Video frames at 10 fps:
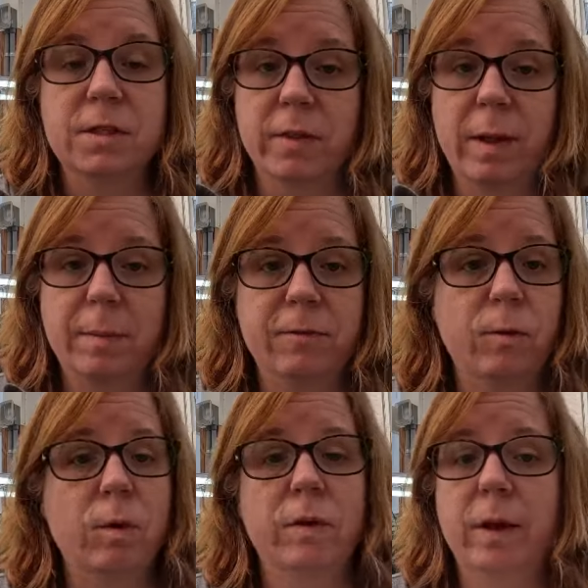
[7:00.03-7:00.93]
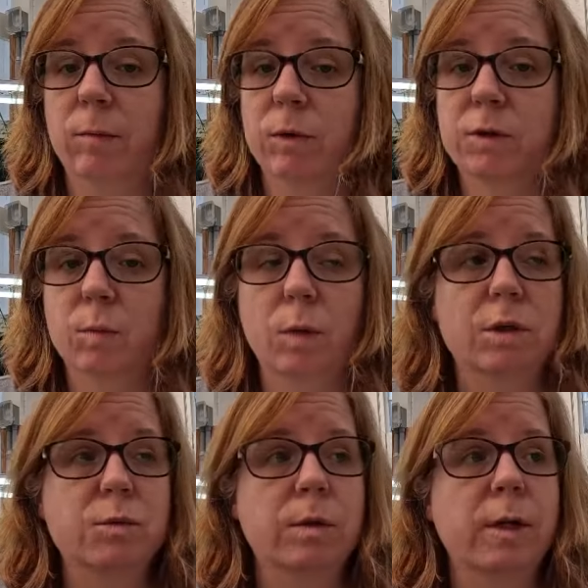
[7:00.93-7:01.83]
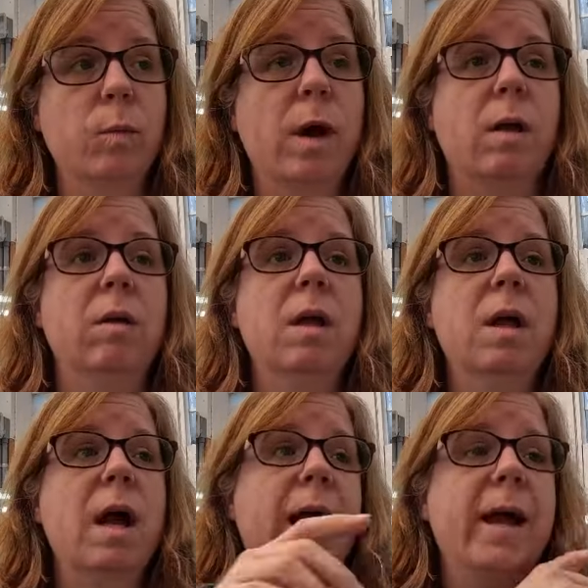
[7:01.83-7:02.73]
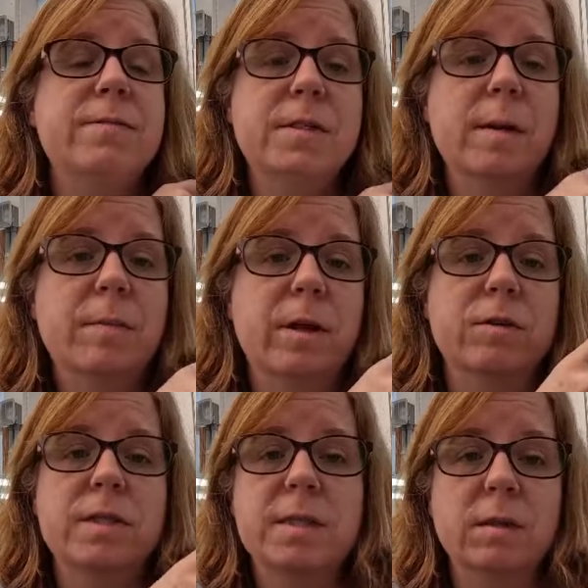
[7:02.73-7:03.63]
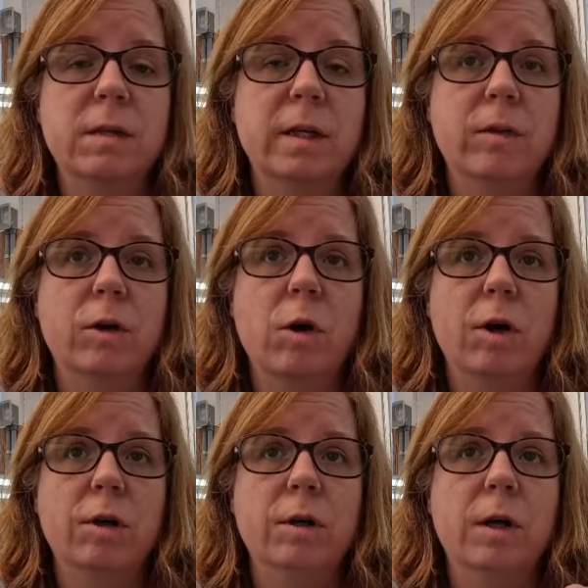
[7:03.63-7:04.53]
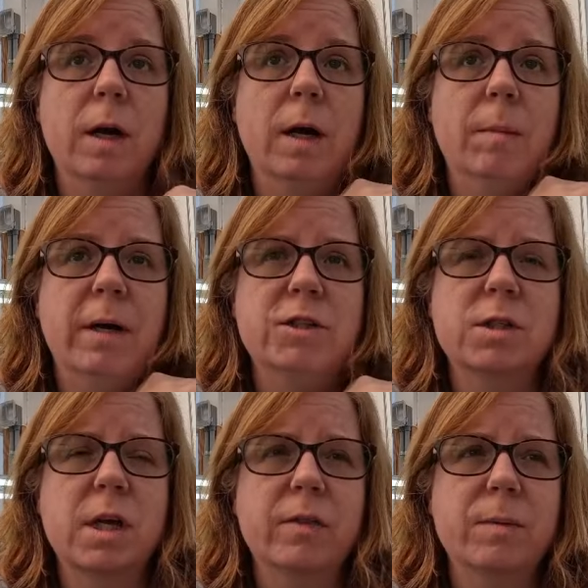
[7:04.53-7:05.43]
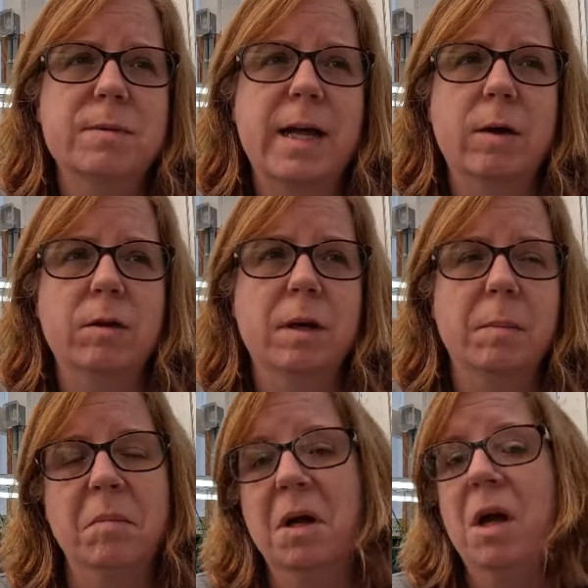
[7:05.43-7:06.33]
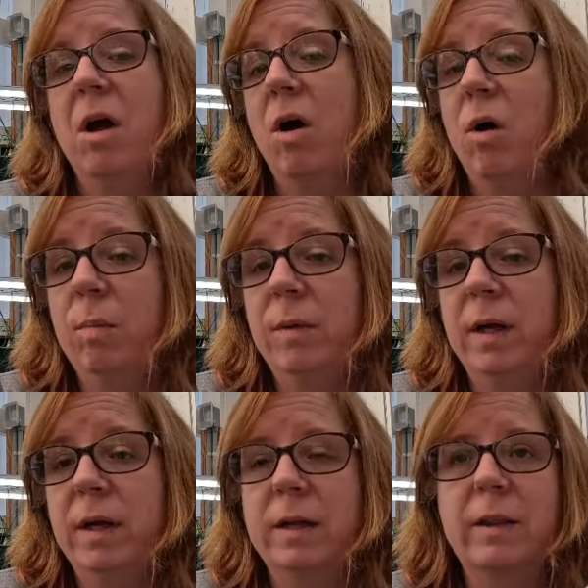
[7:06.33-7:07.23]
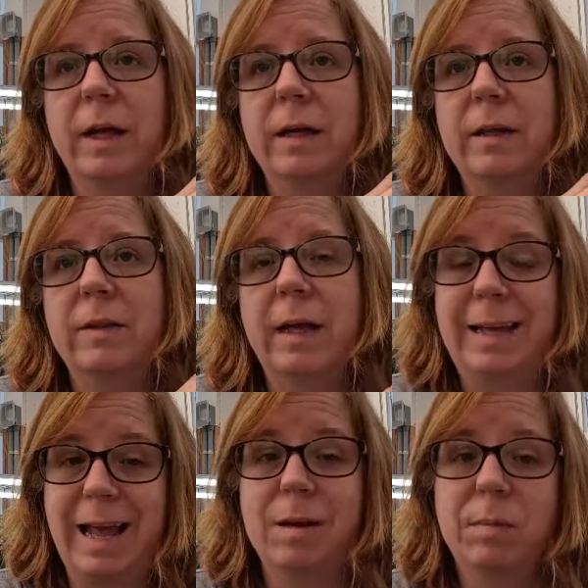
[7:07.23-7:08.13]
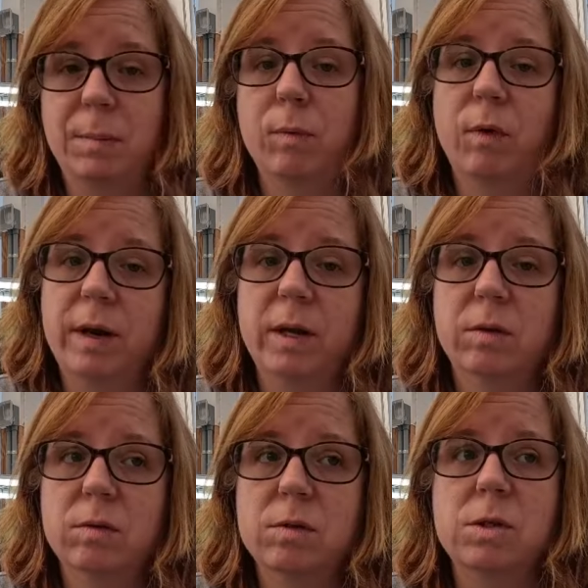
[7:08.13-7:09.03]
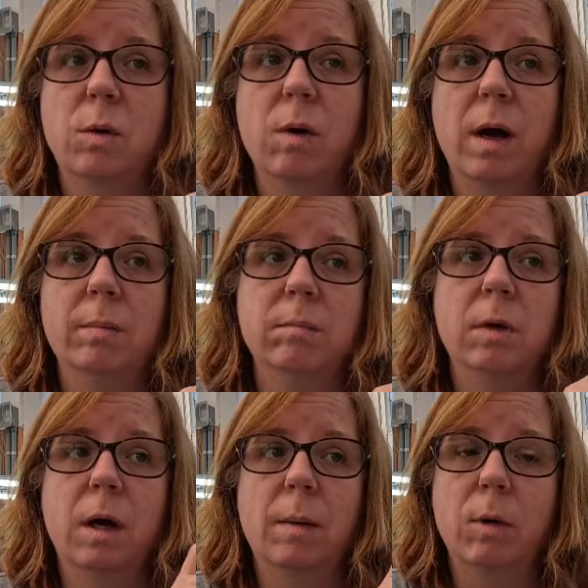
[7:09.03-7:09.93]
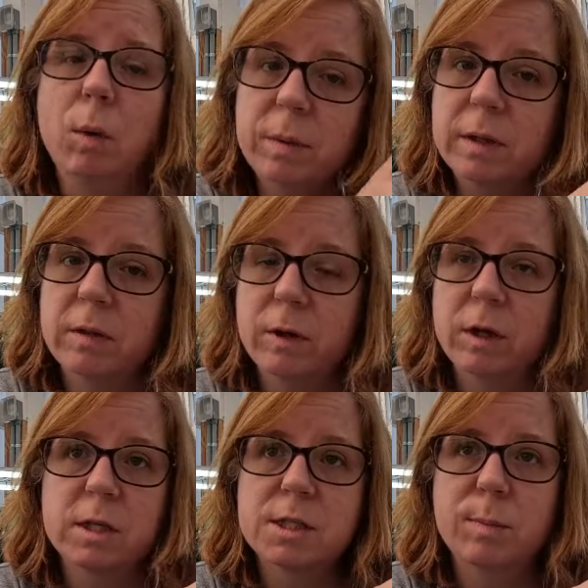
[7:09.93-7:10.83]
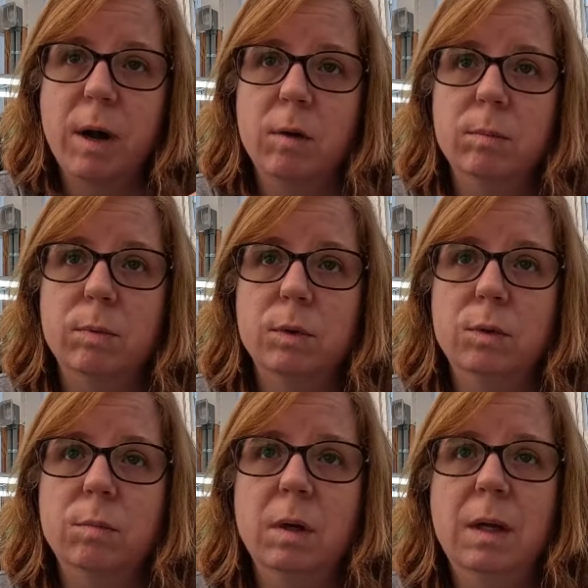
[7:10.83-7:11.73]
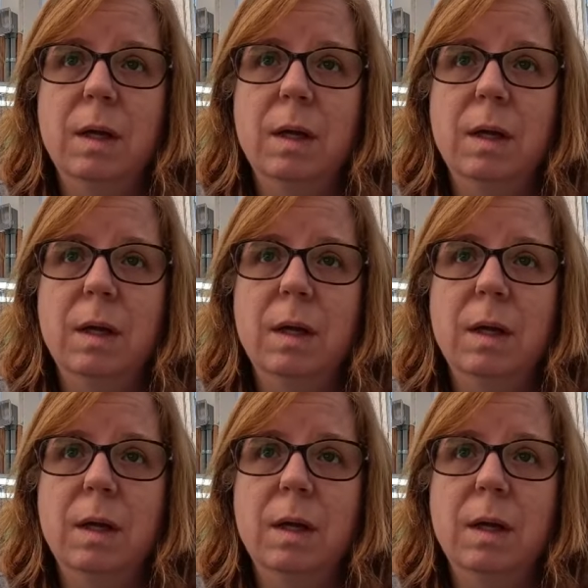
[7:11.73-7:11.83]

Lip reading: done that before, and they worked really well. I have some that are still in the garden. I just cut them down, and I'm hoping they can be perennial, so I'm hoping that they're going to sprout and bloom